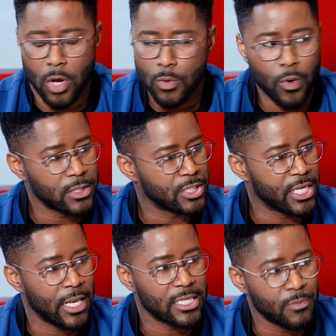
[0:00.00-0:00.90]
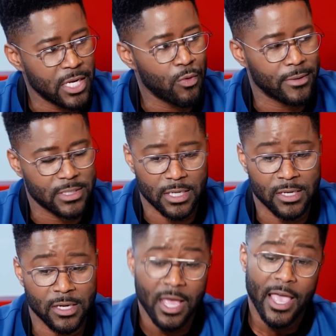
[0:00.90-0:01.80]
So all it was getting as many reps as
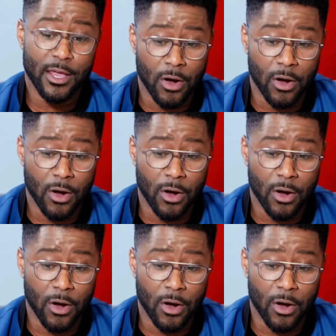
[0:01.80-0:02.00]
I could.